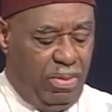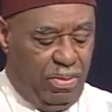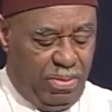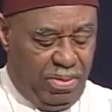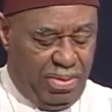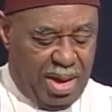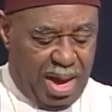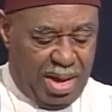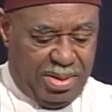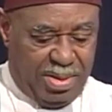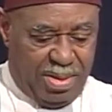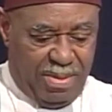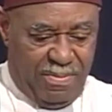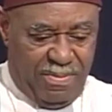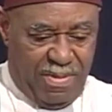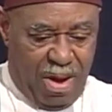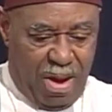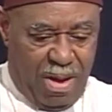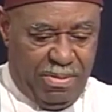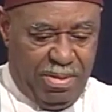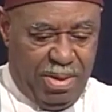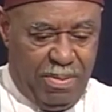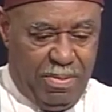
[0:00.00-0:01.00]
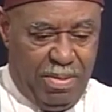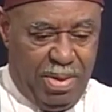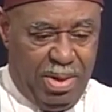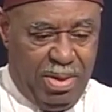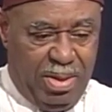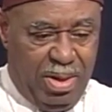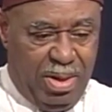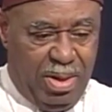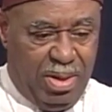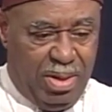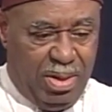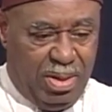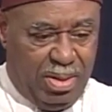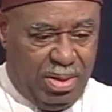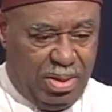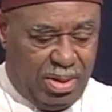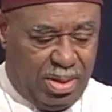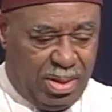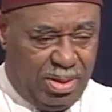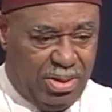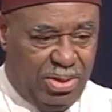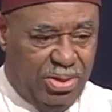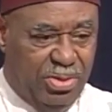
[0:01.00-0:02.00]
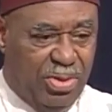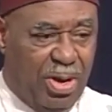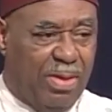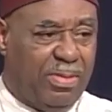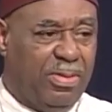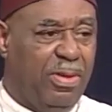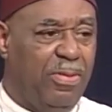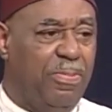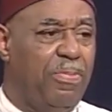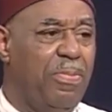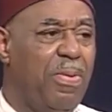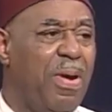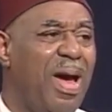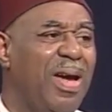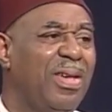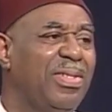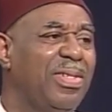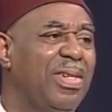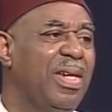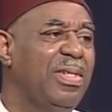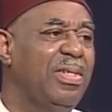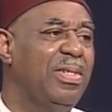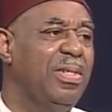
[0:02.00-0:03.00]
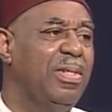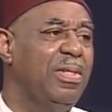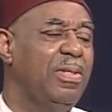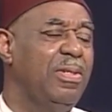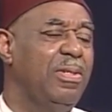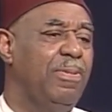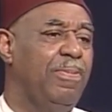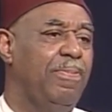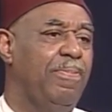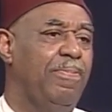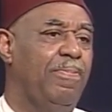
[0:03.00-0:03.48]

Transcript: We've got to involve them in constructive processes.